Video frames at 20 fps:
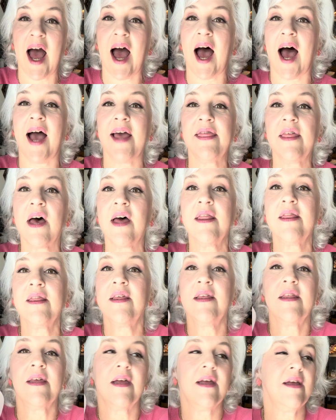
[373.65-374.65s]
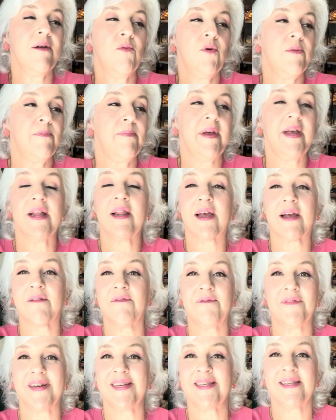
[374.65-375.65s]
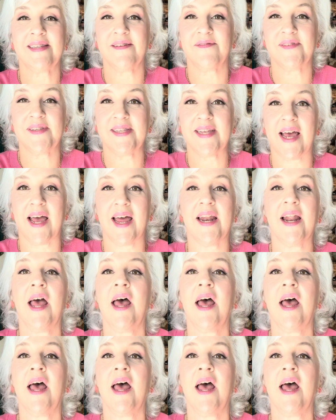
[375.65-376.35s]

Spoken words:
I thought that it would be like a festive set.